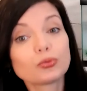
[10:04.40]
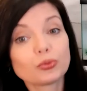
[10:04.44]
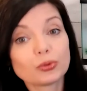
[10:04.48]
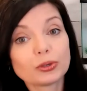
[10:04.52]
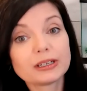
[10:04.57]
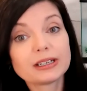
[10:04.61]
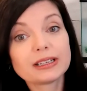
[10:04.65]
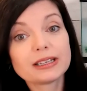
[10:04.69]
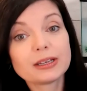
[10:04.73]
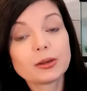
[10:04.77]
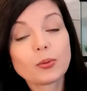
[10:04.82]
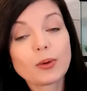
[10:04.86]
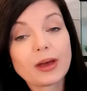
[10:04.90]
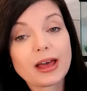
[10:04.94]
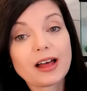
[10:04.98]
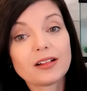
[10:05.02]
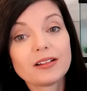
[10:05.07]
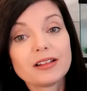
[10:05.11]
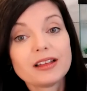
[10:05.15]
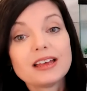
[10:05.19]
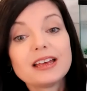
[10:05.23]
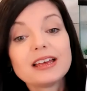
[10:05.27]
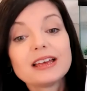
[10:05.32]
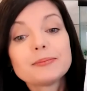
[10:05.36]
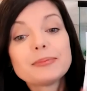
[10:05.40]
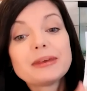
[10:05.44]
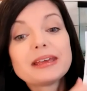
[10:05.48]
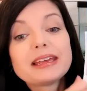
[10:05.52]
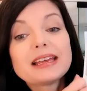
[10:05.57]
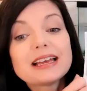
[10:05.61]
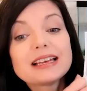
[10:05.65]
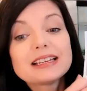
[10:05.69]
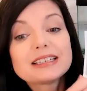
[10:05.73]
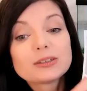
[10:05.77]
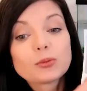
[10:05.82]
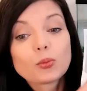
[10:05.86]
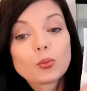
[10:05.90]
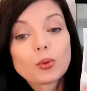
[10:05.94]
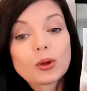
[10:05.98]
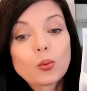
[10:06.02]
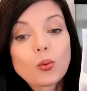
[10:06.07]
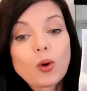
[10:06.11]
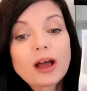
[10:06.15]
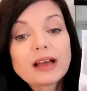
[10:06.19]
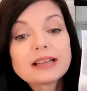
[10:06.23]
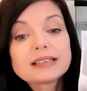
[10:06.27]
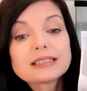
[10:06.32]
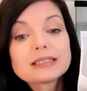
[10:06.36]
really well, because we
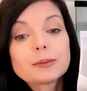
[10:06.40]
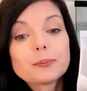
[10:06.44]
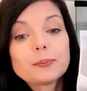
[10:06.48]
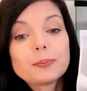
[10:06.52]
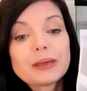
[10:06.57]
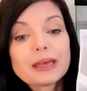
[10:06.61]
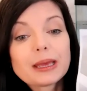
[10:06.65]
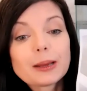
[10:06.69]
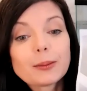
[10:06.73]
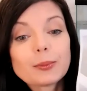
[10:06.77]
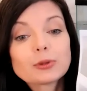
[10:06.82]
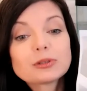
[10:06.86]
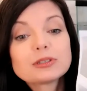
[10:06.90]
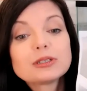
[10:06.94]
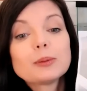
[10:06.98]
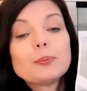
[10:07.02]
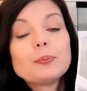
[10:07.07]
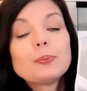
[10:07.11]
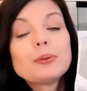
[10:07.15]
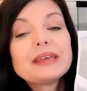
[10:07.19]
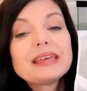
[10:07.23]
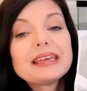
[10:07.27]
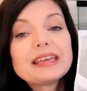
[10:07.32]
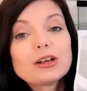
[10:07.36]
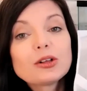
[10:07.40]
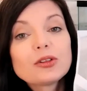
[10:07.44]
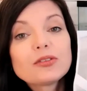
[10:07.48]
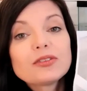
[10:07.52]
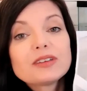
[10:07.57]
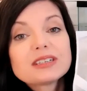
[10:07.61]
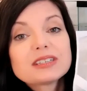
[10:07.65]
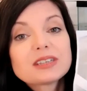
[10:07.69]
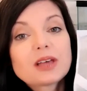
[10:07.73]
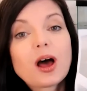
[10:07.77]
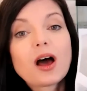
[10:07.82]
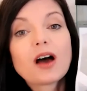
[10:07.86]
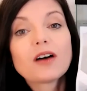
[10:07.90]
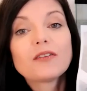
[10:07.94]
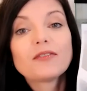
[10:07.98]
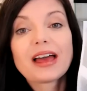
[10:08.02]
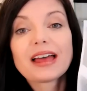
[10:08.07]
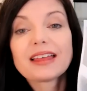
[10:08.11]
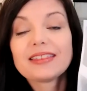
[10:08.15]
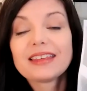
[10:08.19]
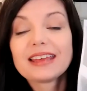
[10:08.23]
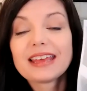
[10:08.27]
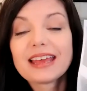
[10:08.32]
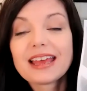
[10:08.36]
want to be able to peel this off
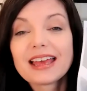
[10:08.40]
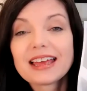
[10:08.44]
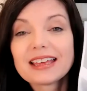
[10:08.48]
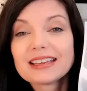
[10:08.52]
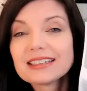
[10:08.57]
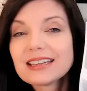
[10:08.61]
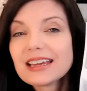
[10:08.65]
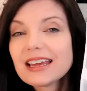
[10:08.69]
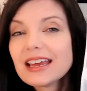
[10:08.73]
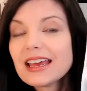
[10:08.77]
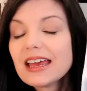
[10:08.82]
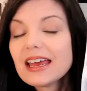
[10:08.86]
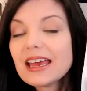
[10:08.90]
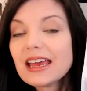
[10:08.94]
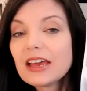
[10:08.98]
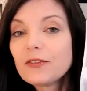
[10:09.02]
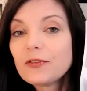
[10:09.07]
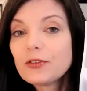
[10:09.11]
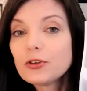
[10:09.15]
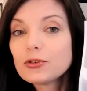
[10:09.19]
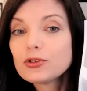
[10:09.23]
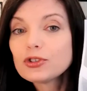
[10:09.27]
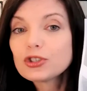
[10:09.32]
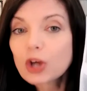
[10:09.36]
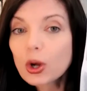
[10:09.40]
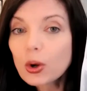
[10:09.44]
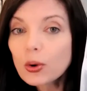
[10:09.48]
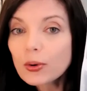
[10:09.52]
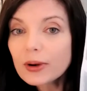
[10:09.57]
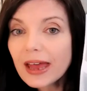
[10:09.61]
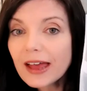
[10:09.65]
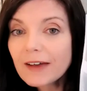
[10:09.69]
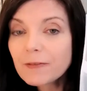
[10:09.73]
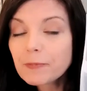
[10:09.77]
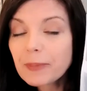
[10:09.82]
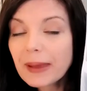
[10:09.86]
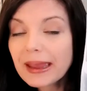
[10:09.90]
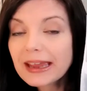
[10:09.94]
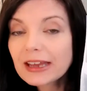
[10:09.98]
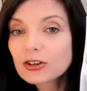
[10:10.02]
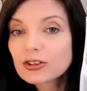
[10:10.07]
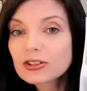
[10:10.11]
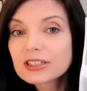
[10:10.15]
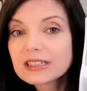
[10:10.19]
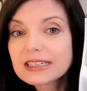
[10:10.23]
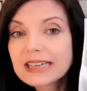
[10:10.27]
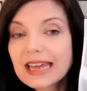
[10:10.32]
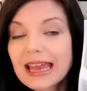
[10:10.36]
at the end. If you don't have
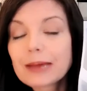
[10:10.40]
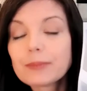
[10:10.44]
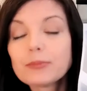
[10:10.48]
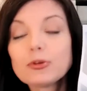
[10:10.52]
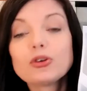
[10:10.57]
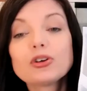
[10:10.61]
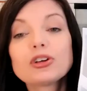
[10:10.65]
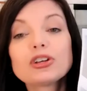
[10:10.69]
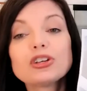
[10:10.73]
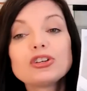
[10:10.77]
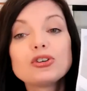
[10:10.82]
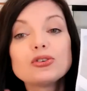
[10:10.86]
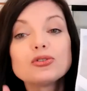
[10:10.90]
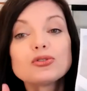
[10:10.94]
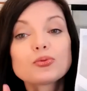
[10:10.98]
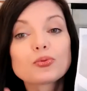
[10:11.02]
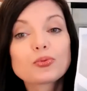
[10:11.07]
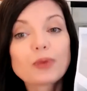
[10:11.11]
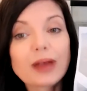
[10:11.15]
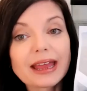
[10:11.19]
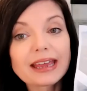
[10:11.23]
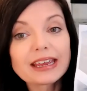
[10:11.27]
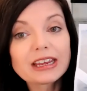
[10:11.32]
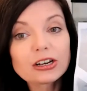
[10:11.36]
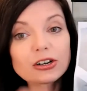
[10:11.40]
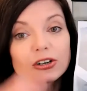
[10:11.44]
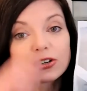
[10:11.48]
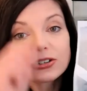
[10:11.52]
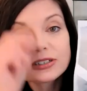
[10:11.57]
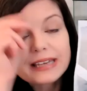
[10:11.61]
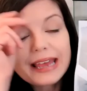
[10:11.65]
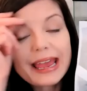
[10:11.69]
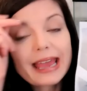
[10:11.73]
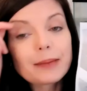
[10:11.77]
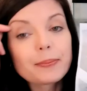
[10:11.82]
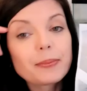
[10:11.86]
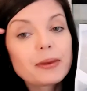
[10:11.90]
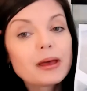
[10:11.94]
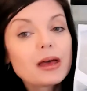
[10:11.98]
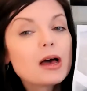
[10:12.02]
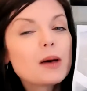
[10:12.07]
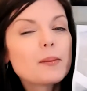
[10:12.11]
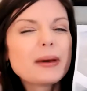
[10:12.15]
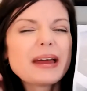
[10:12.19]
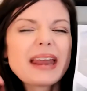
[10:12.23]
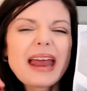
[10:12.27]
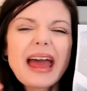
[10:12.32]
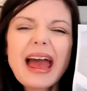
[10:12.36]
painter's tape, you can use regular tape,
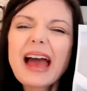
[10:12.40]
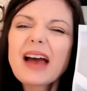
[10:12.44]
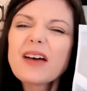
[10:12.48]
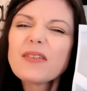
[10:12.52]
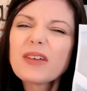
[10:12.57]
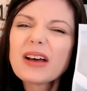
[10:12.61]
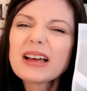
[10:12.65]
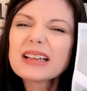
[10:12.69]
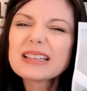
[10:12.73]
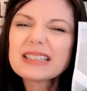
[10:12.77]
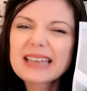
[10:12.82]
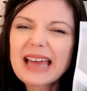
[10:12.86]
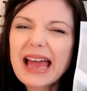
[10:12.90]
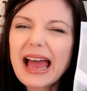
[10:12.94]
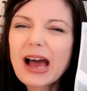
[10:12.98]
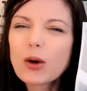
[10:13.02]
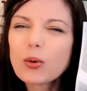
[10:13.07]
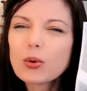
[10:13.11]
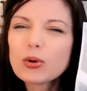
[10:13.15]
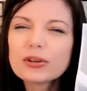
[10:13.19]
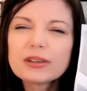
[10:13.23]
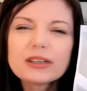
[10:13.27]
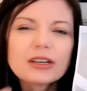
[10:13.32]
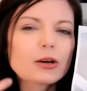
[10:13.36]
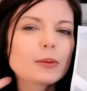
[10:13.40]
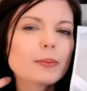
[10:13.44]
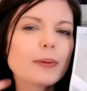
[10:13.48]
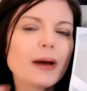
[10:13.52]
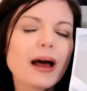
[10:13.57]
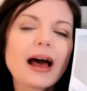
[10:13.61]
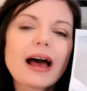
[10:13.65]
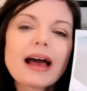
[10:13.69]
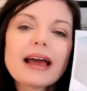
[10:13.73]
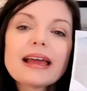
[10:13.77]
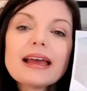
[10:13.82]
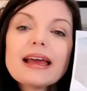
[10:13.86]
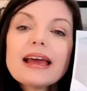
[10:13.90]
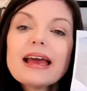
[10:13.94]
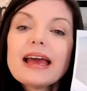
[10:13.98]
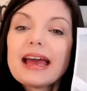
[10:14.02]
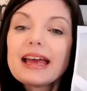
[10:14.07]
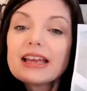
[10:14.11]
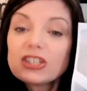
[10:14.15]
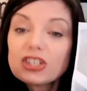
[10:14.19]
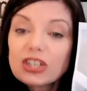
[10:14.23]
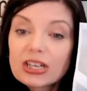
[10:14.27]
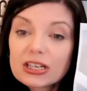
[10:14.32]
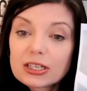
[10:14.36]
but have a towel nearby
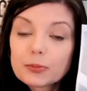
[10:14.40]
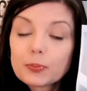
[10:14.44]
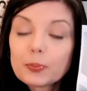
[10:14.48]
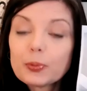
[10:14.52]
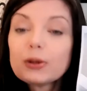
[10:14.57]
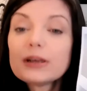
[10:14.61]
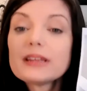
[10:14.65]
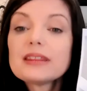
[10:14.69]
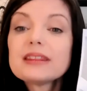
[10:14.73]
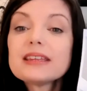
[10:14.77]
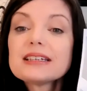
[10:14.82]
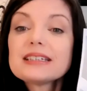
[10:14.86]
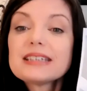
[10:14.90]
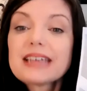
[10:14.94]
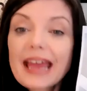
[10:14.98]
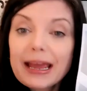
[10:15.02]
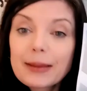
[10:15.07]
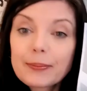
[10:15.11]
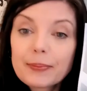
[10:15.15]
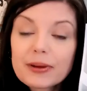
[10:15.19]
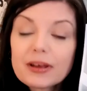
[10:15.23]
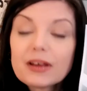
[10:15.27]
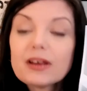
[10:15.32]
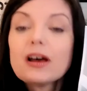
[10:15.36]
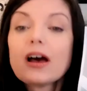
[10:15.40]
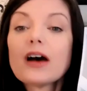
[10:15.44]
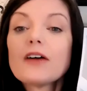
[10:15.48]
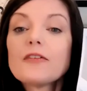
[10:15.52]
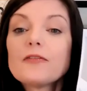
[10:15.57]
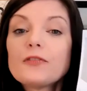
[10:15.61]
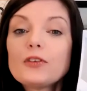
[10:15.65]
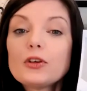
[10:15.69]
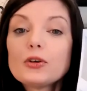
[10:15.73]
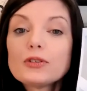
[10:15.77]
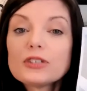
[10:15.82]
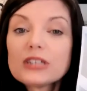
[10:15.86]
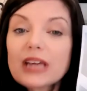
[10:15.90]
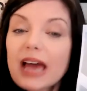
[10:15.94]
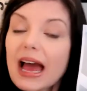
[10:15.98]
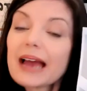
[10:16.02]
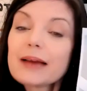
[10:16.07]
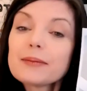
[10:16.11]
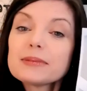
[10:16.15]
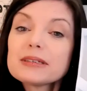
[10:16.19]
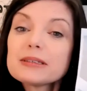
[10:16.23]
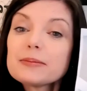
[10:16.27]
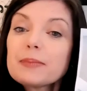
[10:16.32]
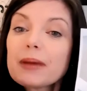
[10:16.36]
and just put the tape a few
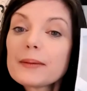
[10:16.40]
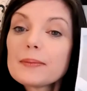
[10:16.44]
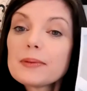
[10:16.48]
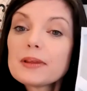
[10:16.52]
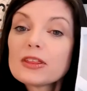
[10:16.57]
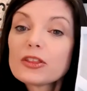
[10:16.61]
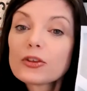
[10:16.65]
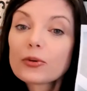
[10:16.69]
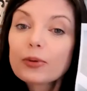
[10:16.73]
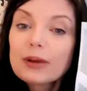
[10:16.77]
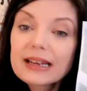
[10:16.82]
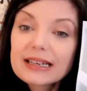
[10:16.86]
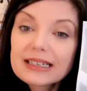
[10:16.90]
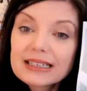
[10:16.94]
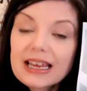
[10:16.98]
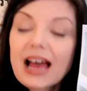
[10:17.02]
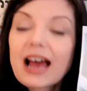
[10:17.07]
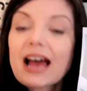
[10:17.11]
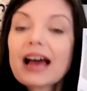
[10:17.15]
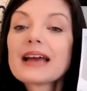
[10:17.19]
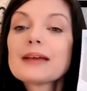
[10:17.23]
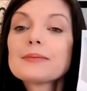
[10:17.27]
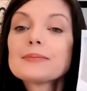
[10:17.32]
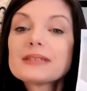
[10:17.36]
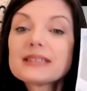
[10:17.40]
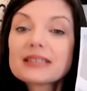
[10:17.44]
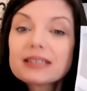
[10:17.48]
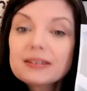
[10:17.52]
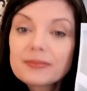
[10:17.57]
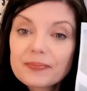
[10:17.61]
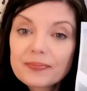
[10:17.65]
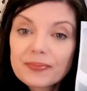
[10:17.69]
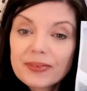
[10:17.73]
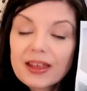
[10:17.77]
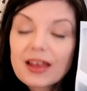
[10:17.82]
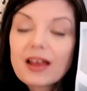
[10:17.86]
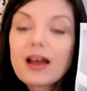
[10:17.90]
times, maybe three times,